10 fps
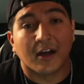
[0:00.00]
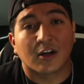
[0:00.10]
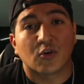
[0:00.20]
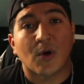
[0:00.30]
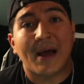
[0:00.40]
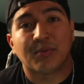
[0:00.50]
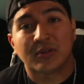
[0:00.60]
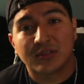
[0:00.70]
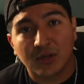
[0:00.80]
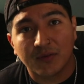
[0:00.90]
uh, Crop
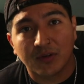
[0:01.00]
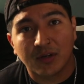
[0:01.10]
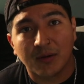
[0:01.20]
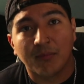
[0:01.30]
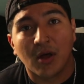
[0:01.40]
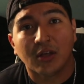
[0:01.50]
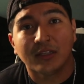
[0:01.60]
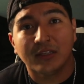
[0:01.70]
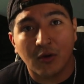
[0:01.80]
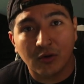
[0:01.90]
Preserver Ball
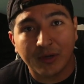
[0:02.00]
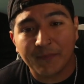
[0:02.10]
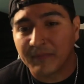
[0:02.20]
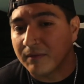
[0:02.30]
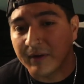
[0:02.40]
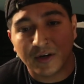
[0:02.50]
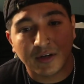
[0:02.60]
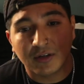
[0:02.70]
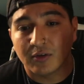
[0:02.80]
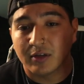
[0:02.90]
Deodorant.
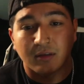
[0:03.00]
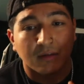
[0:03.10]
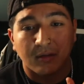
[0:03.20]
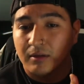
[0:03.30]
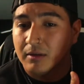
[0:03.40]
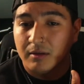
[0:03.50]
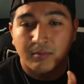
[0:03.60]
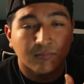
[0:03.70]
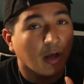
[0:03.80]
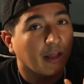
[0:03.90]
Very good
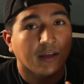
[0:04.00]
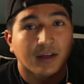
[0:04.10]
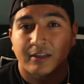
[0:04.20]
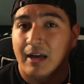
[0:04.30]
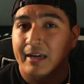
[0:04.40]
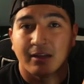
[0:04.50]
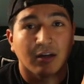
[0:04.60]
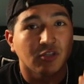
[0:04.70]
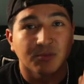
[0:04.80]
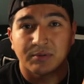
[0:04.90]
product. I
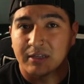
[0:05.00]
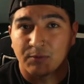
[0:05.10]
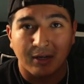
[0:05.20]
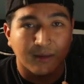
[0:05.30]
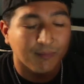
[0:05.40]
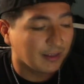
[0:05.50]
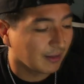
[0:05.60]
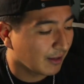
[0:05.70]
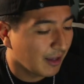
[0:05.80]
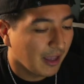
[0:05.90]
100% recommend
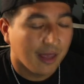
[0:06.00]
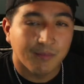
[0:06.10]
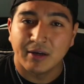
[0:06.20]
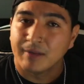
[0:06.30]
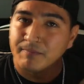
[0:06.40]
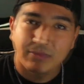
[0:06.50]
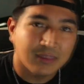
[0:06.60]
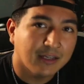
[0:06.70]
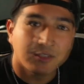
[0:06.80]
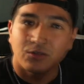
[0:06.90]
it. But
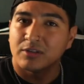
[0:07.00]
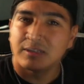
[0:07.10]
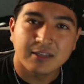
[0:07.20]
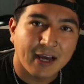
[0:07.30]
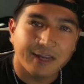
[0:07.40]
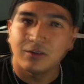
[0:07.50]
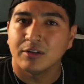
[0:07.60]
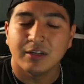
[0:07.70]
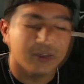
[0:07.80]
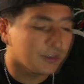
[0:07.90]
these are just side
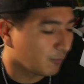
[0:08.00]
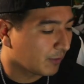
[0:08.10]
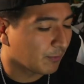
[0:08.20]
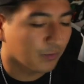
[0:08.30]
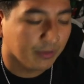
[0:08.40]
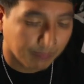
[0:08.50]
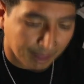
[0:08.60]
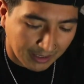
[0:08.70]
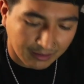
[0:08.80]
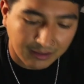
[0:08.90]
goodies. What I'm
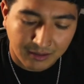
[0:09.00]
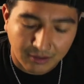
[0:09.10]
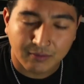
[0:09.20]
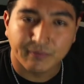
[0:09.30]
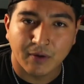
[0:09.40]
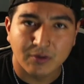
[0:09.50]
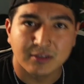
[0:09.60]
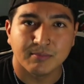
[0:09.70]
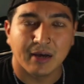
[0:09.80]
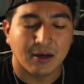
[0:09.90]
mainly here and
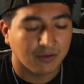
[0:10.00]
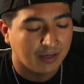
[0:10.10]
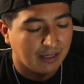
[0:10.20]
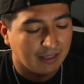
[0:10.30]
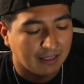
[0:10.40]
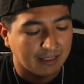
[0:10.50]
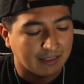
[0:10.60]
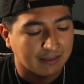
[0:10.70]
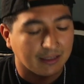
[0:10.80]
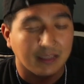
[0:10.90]
focus about
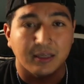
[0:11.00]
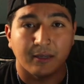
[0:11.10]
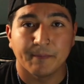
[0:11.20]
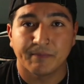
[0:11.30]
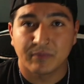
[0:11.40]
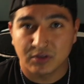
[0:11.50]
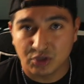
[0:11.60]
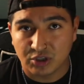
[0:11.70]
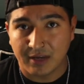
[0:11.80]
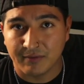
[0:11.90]
is the
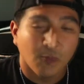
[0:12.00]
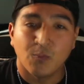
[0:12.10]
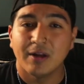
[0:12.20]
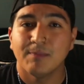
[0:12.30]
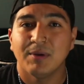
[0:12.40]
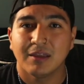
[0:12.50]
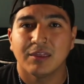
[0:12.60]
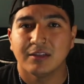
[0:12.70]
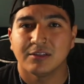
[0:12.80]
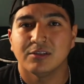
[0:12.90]
shaver. One big
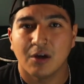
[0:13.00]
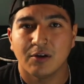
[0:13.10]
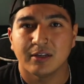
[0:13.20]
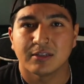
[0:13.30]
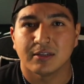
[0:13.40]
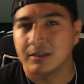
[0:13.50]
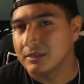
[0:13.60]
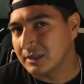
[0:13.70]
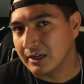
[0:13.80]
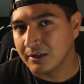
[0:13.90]
thing to notice and
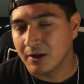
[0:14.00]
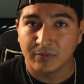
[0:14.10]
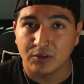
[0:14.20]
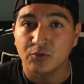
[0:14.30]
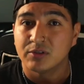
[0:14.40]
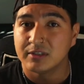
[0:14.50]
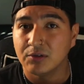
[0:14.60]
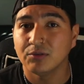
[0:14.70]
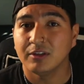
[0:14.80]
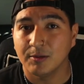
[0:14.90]
to take note, you
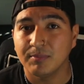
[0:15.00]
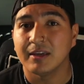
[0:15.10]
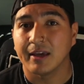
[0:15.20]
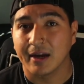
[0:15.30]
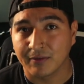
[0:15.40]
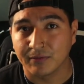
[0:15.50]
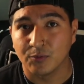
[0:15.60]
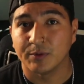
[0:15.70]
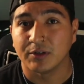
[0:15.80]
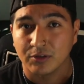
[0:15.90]
still need to be careful
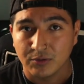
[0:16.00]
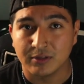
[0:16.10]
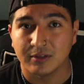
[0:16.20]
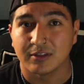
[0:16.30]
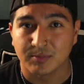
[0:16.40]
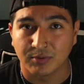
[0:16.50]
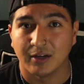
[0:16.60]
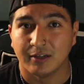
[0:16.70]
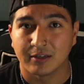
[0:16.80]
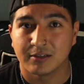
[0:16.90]
when you're using this
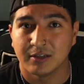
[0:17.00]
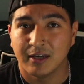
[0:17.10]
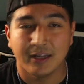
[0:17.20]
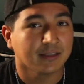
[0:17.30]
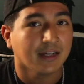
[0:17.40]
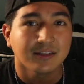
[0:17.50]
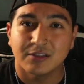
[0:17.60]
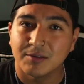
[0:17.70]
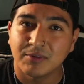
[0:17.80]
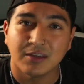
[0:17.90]
product. It's not
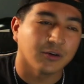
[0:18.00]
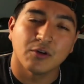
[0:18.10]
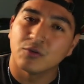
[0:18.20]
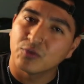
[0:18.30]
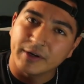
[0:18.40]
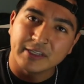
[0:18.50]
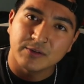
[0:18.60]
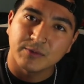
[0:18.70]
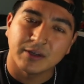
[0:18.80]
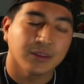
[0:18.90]
something to go crazy
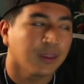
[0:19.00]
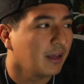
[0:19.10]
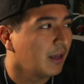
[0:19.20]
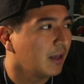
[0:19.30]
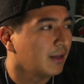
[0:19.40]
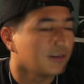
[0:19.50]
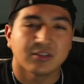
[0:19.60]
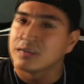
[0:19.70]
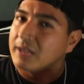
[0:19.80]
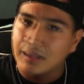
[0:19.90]
with,
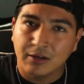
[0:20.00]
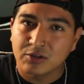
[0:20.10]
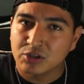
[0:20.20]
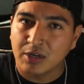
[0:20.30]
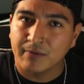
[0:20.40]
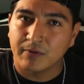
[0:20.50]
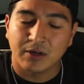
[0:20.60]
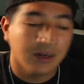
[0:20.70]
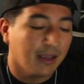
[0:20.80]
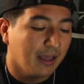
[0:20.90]
just like any other
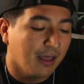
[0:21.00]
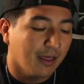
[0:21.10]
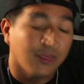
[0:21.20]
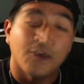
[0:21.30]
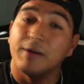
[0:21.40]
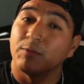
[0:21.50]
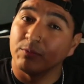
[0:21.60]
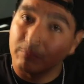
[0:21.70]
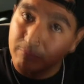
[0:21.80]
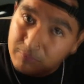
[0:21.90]
shaver, though it
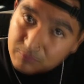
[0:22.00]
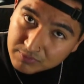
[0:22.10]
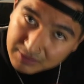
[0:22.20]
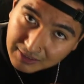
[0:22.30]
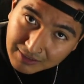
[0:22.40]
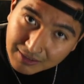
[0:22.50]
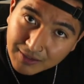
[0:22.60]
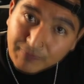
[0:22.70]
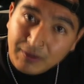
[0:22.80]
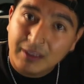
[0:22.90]

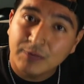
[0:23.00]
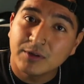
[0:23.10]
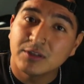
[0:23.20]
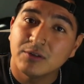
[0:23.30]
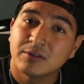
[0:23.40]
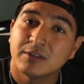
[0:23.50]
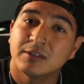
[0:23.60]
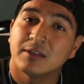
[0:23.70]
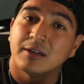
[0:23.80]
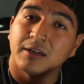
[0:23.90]
significantly
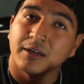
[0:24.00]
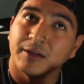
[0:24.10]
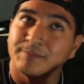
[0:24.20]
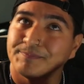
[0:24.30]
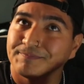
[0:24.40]
reduces the